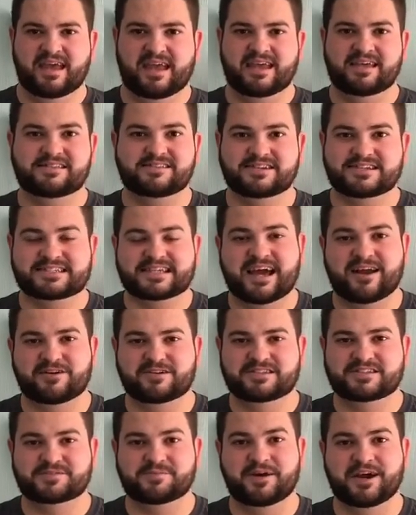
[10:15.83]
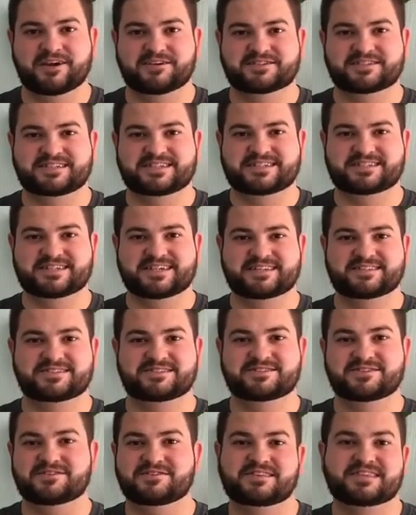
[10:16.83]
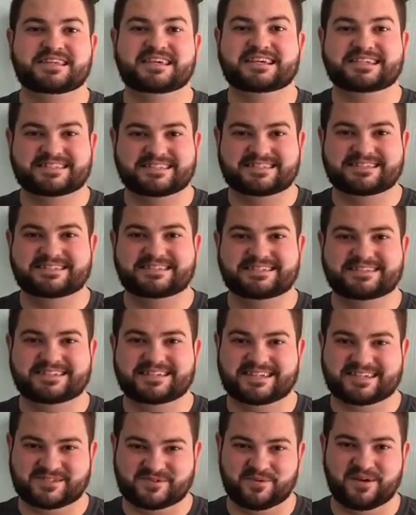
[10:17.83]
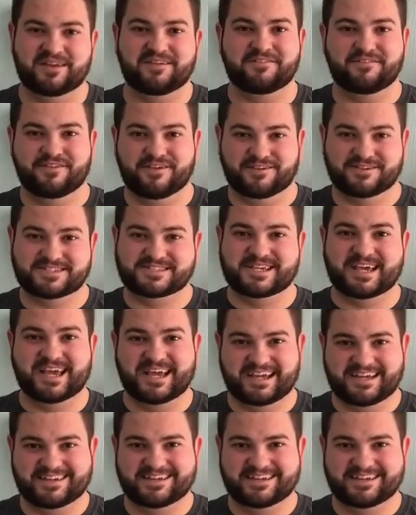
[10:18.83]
He looks at her and smiles and he says, so this is what it feels like.